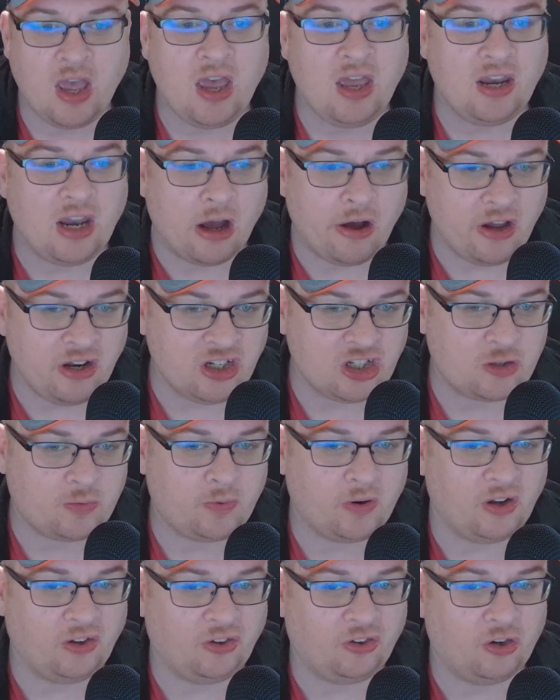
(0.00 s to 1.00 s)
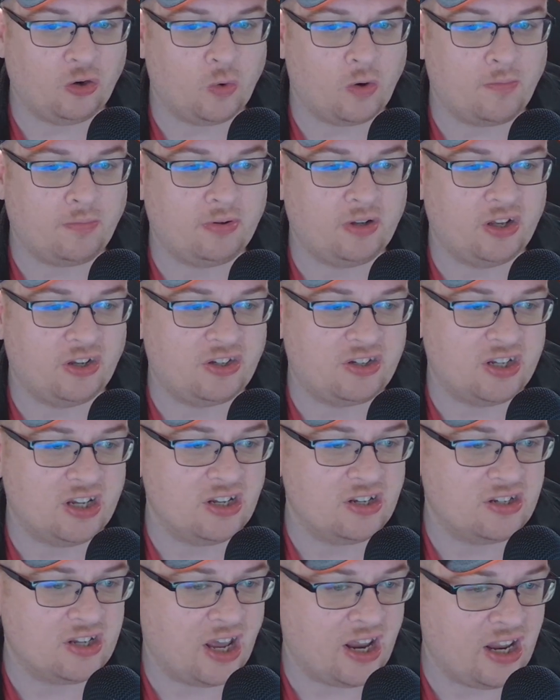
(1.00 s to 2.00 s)
Now, in its presser, OnePlus
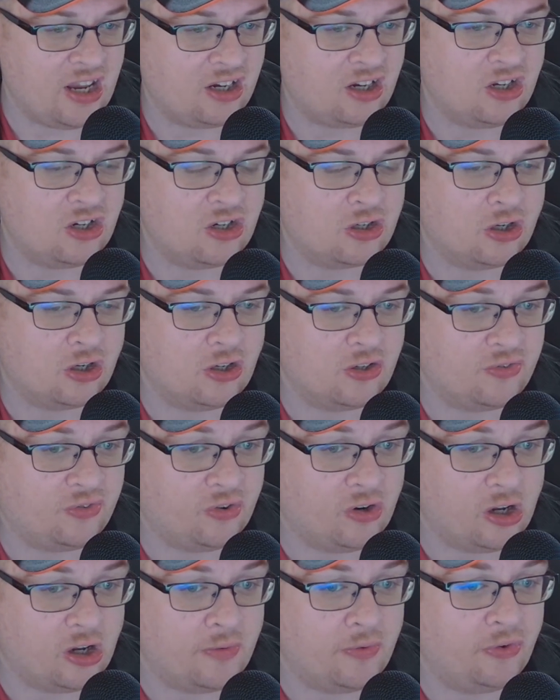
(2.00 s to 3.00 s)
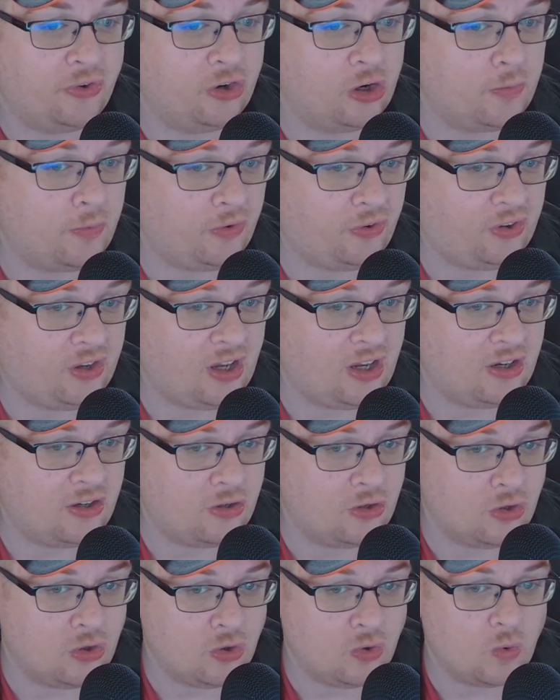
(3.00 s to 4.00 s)
says that it can charge from 0%
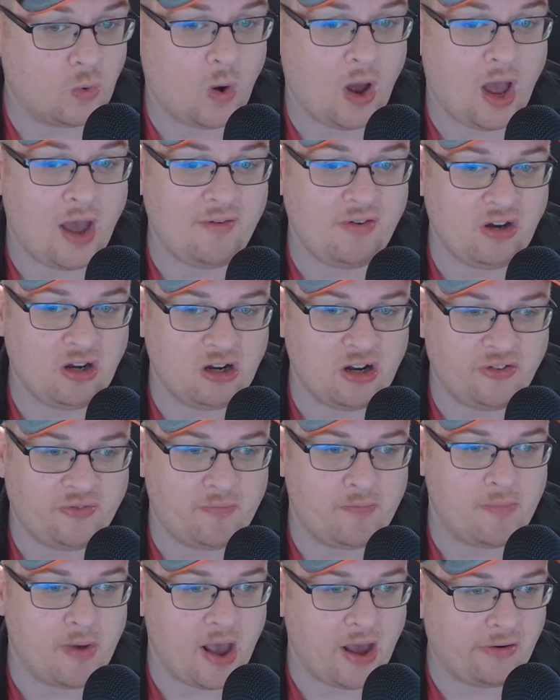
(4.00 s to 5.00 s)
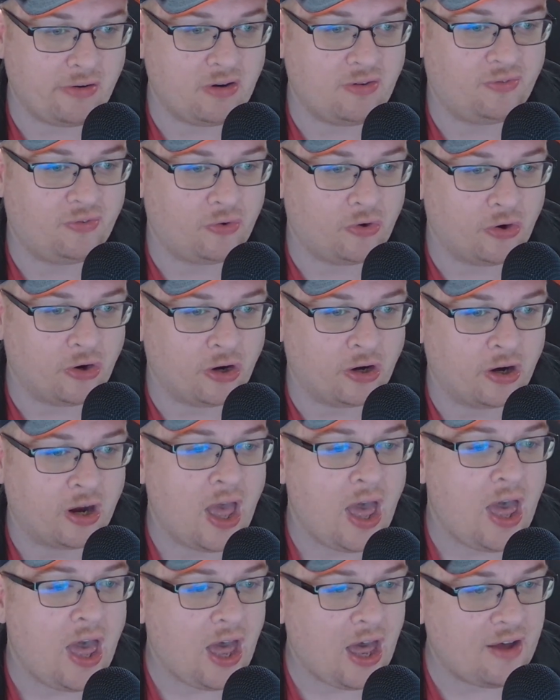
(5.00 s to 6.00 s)
to having enough battery for
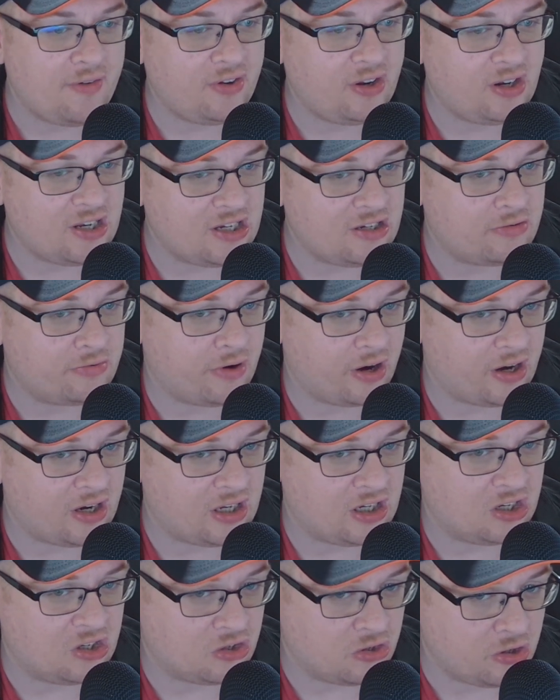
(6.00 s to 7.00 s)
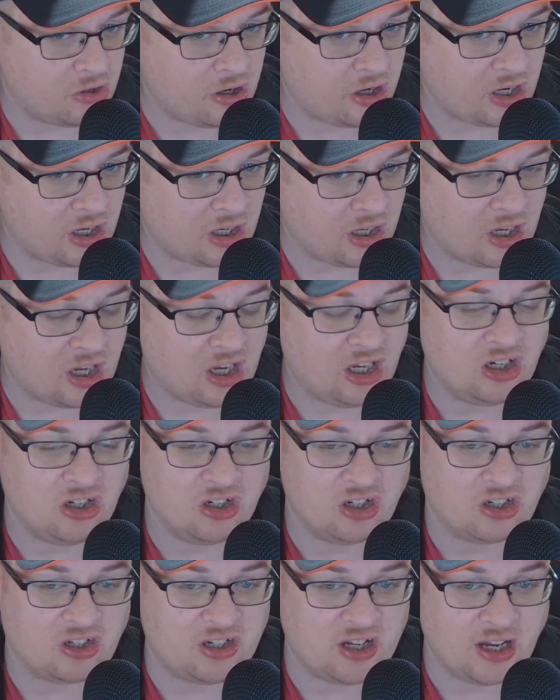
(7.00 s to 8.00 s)
half a day's writing and drawing in
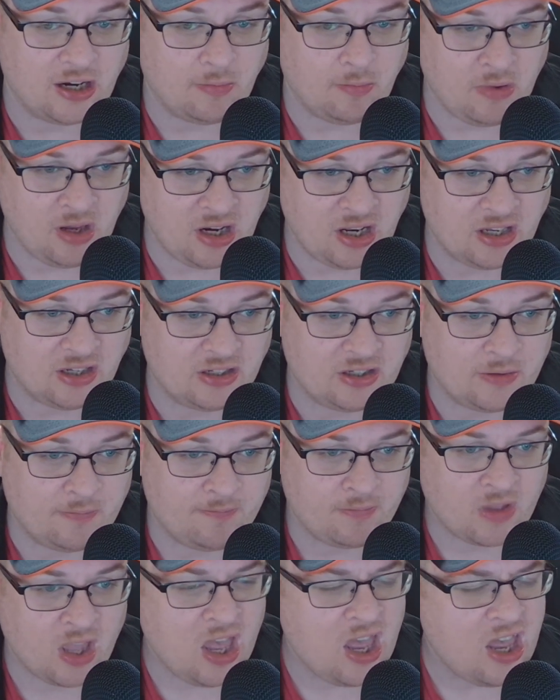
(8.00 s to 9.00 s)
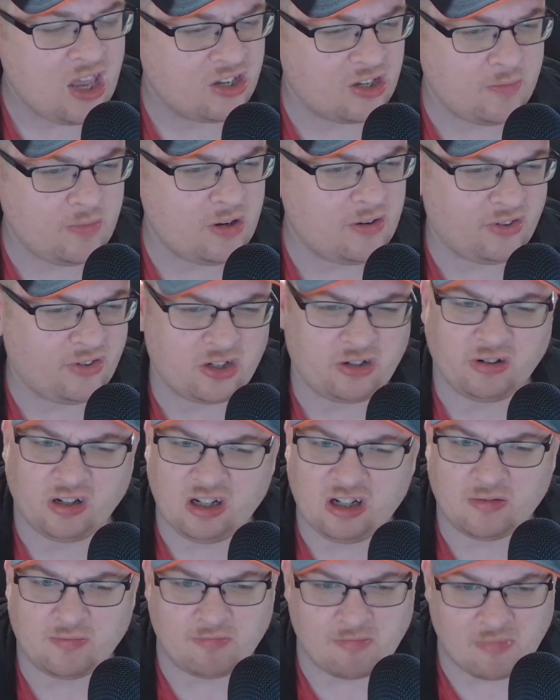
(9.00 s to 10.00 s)
just 10 minutes. It's a bit of a
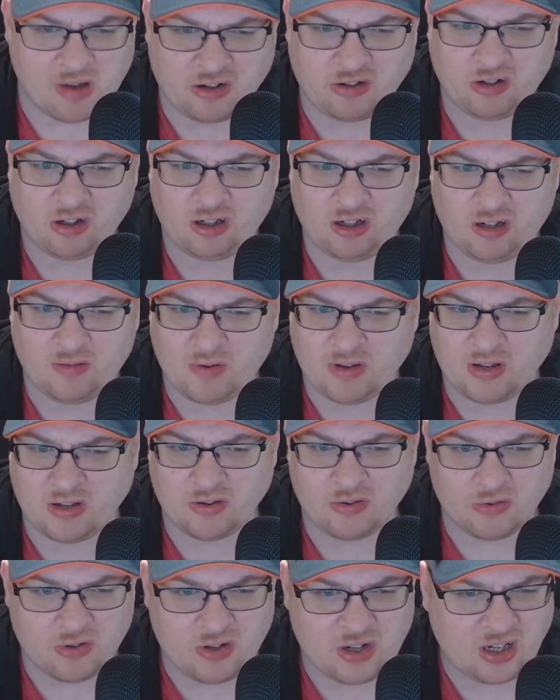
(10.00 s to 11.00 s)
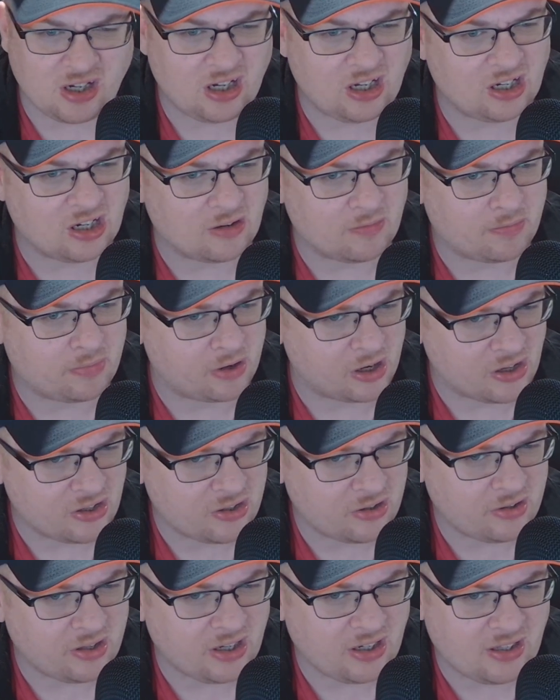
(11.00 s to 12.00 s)
strange metric to be using in a
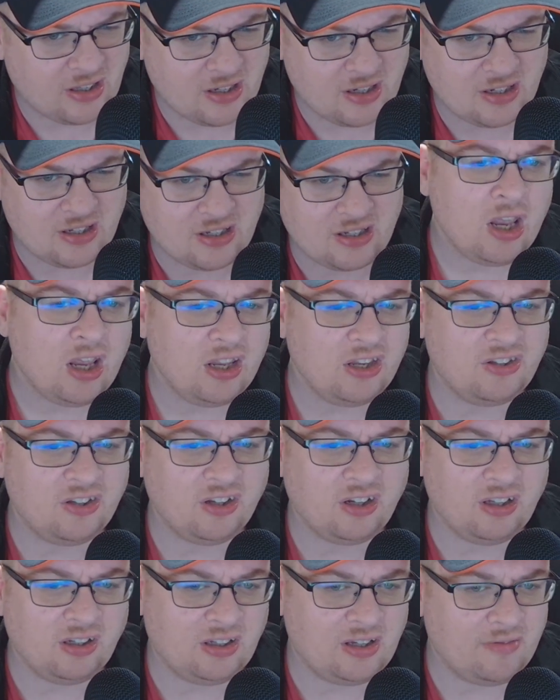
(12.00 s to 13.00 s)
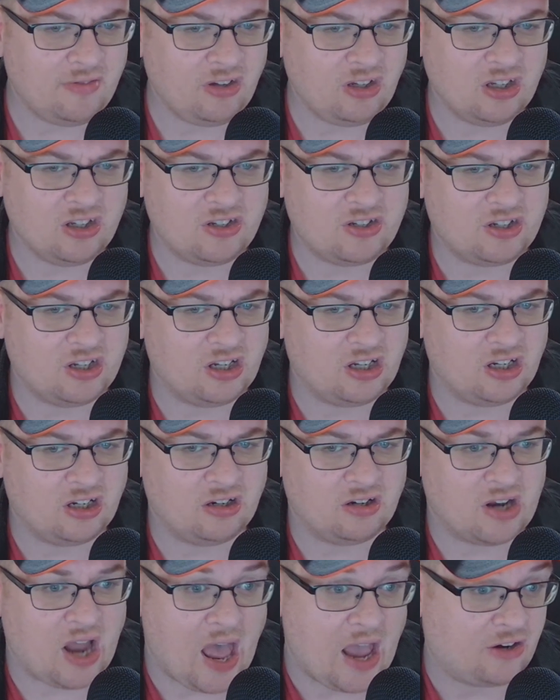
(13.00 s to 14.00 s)
presser like this, instead of giving us
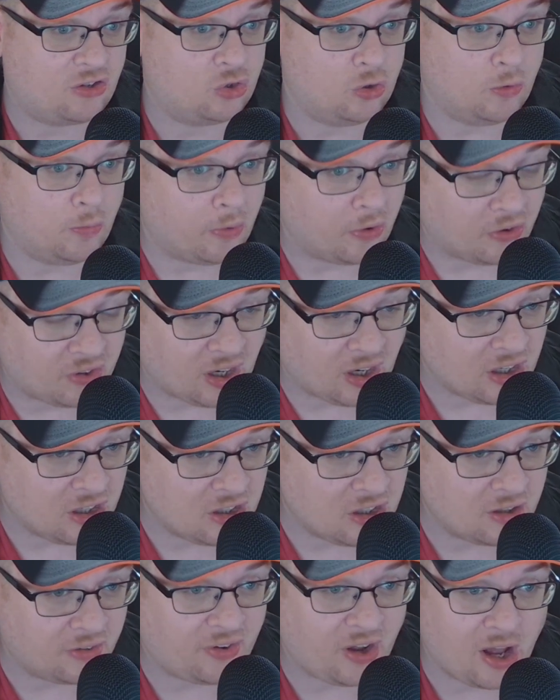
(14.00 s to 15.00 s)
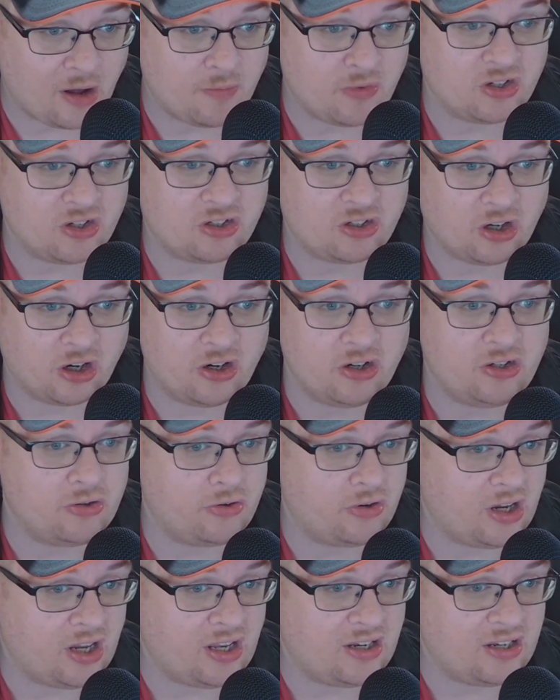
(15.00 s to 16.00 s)
an actual percentage of how much charge you'll
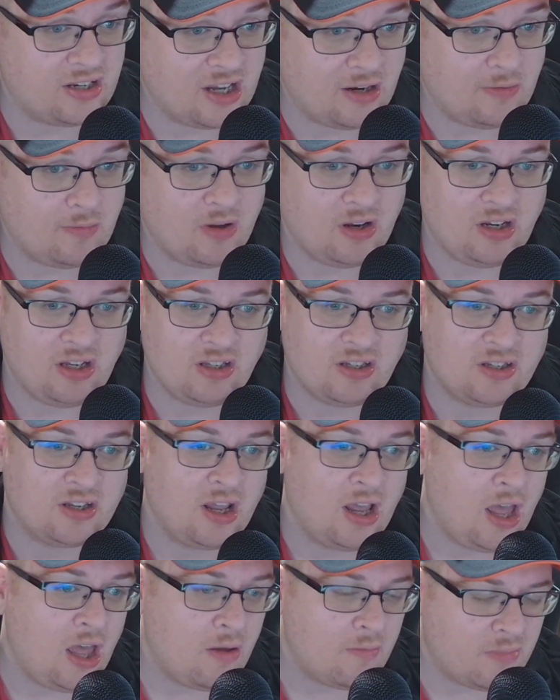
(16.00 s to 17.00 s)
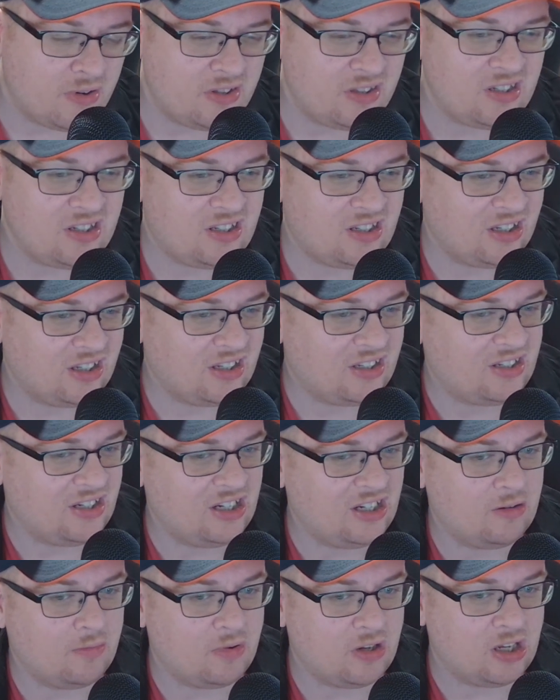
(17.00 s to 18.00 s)
get in 10 minutes, but this does seem
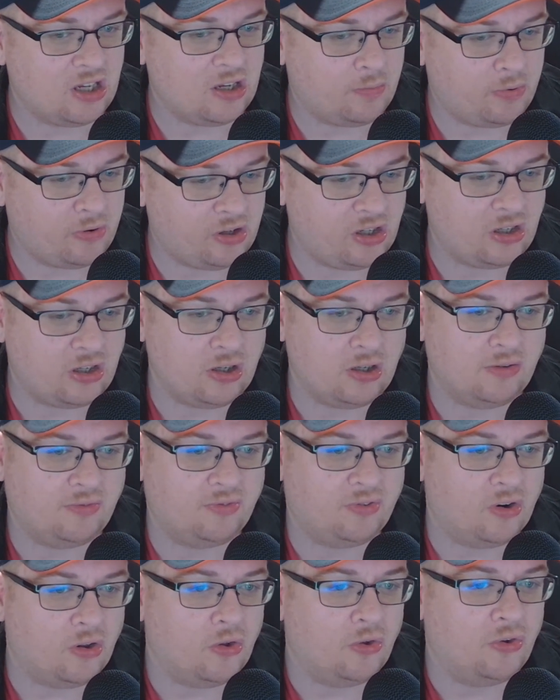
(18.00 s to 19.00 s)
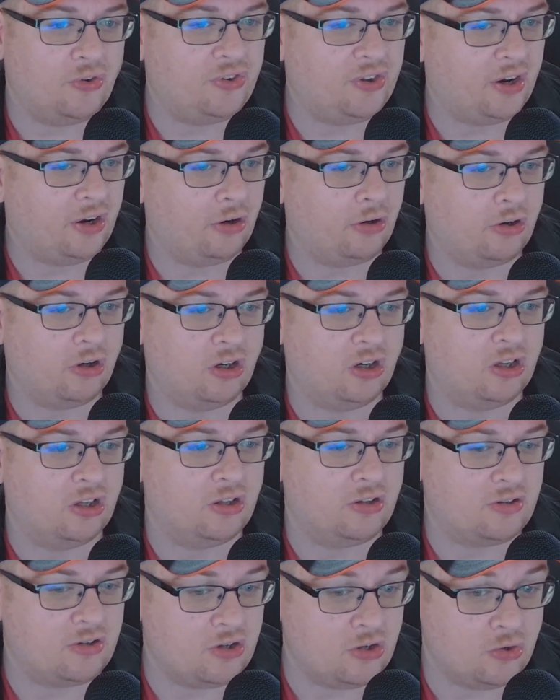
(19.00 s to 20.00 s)
to be pretty good for those that are going to
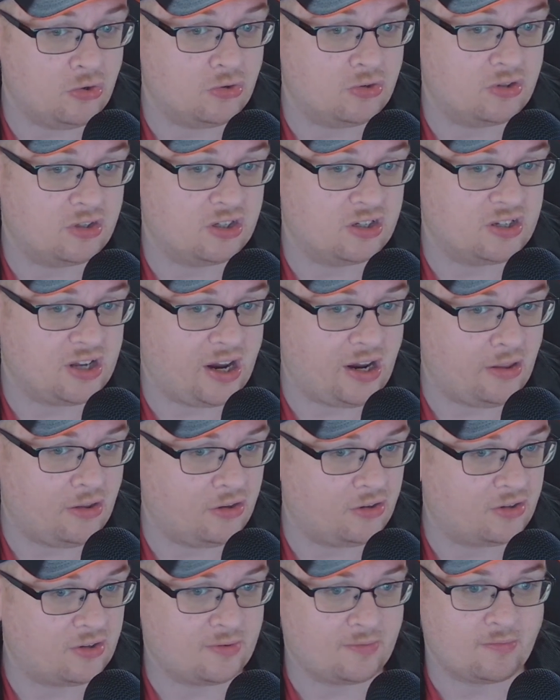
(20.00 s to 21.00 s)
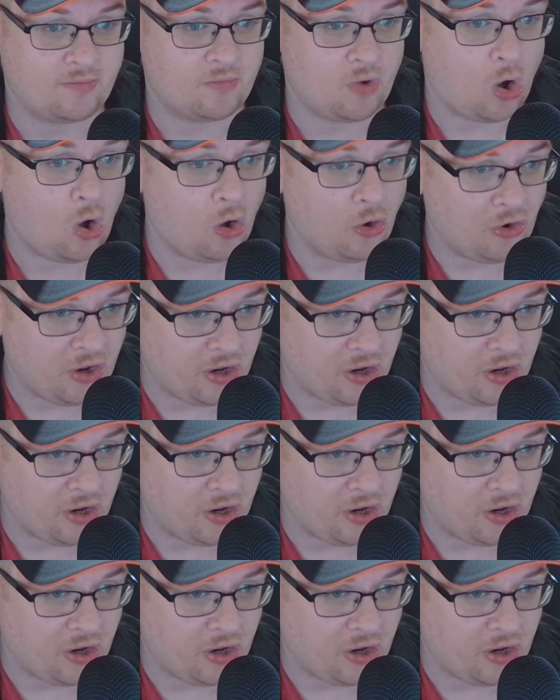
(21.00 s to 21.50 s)
use the stylus all day